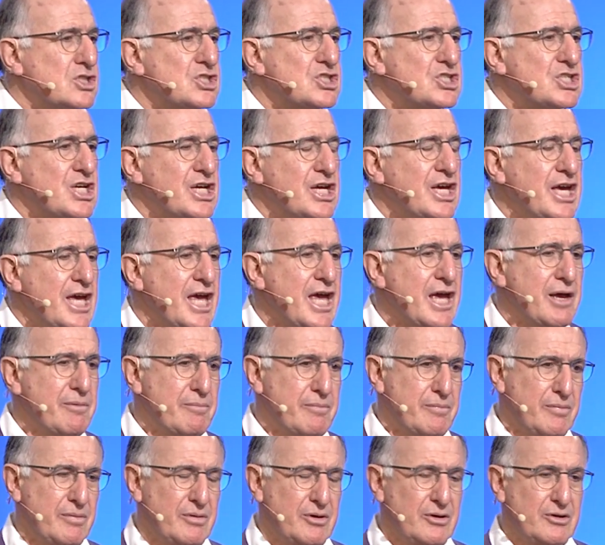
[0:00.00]
to
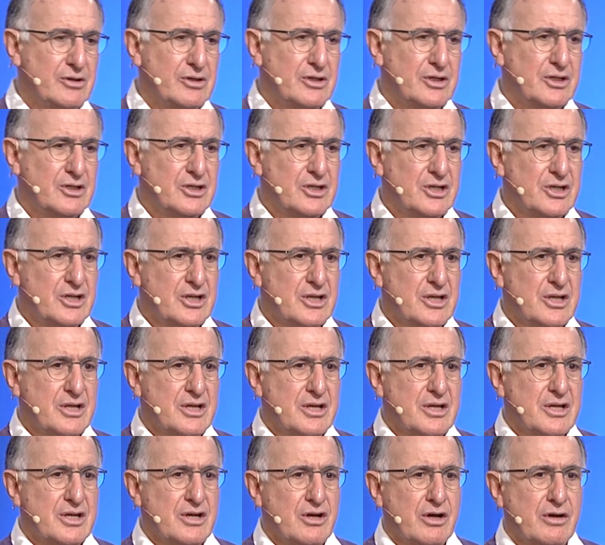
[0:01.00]
Him,
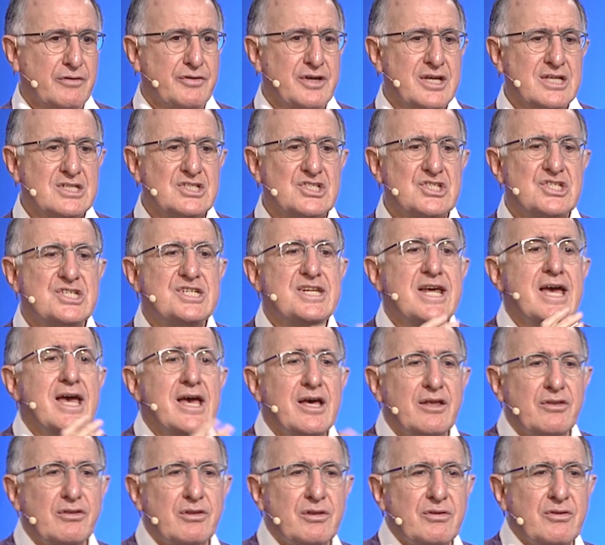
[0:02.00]
of His
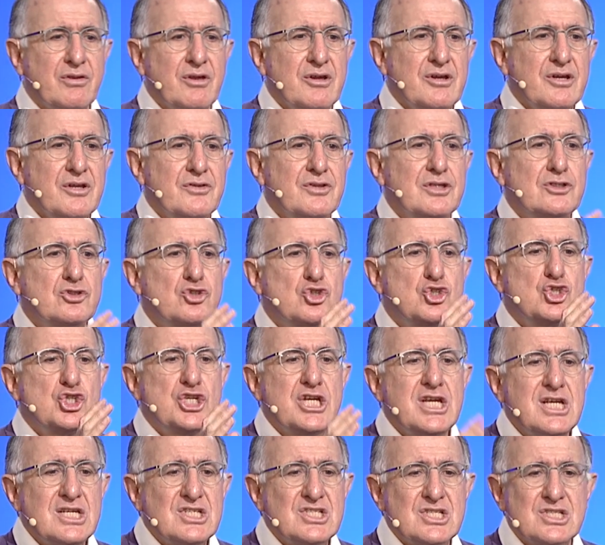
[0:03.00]
death that
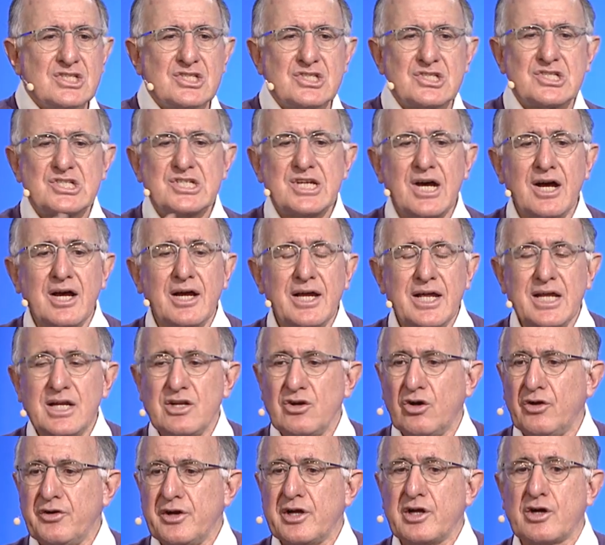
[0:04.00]
Jesus died
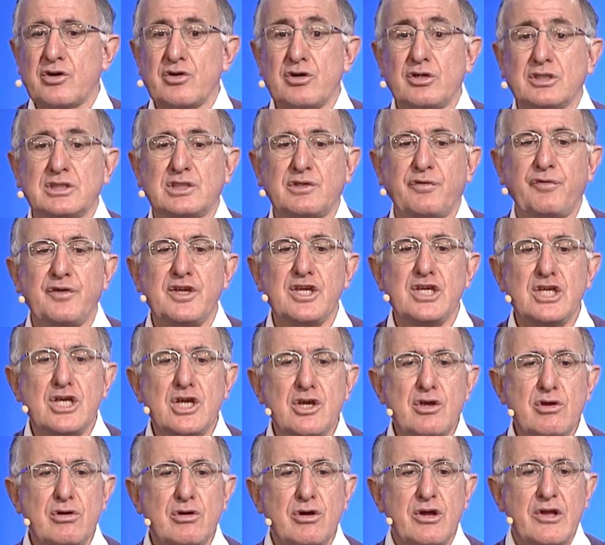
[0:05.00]
on a cross for
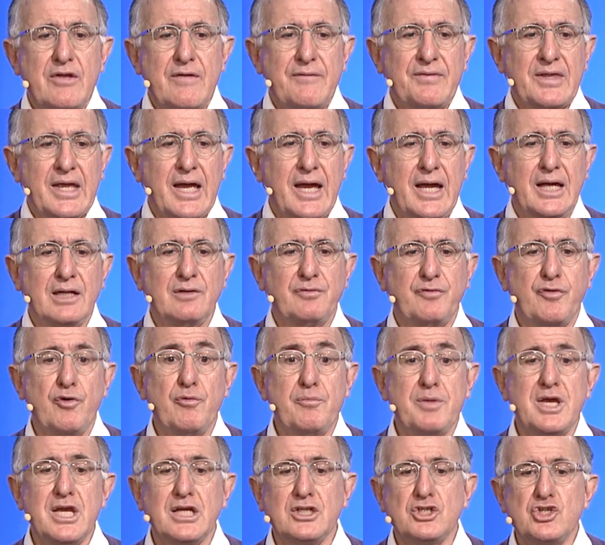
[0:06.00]
you and for
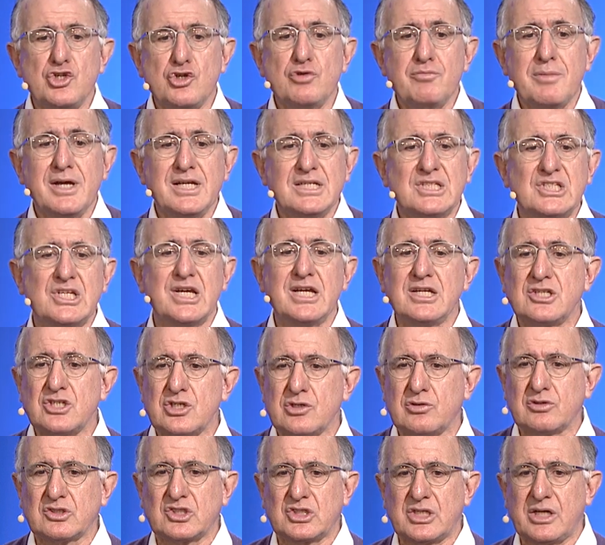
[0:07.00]
me. And you may say to
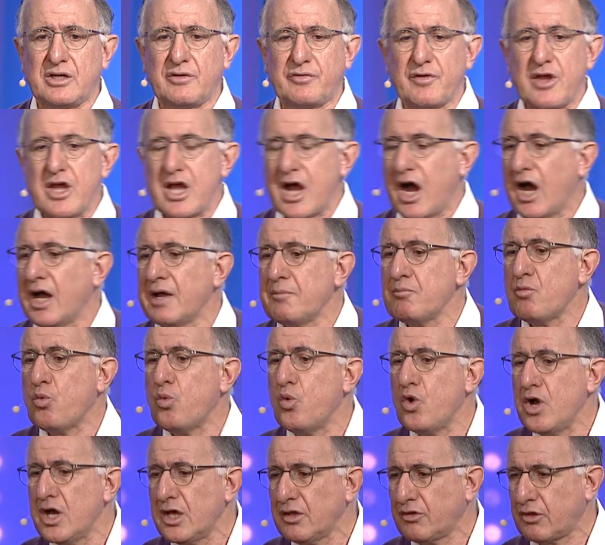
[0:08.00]
yourself, I'm
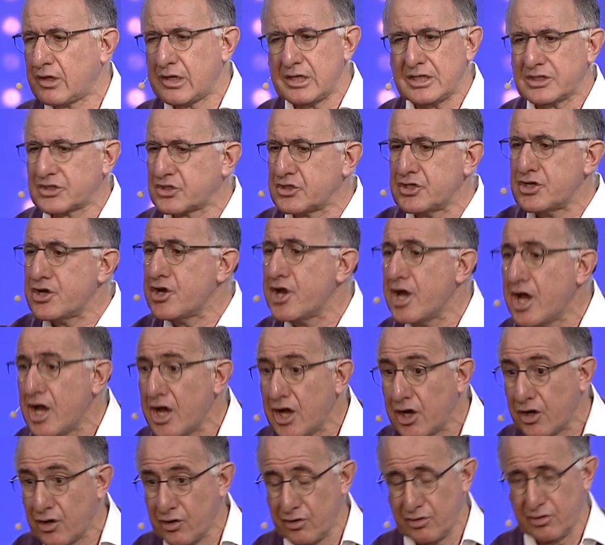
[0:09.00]
worthless.
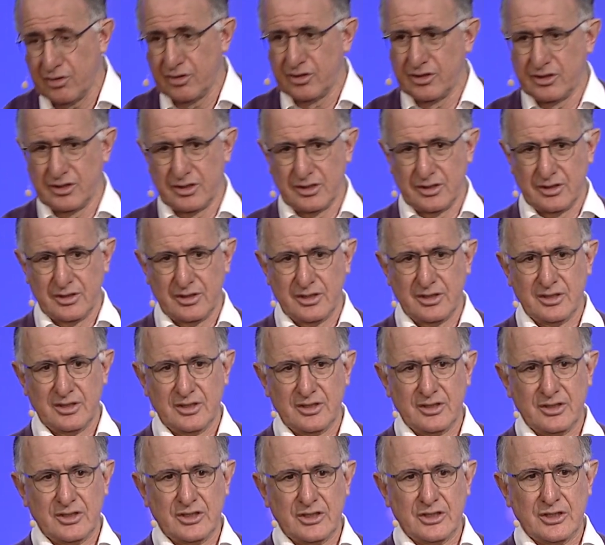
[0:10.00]
No.
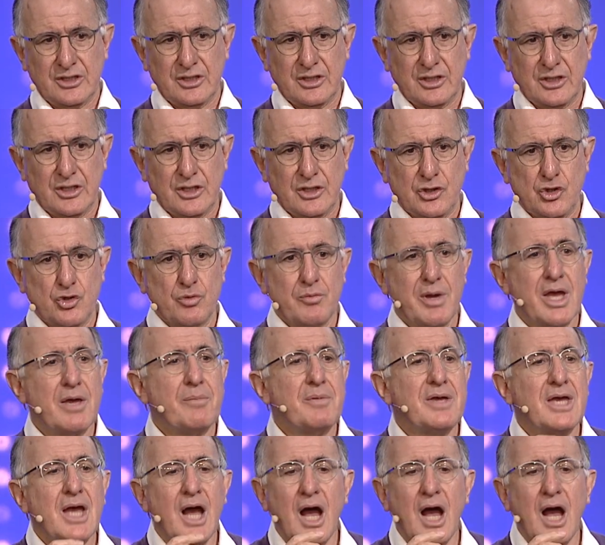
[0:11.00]
You may be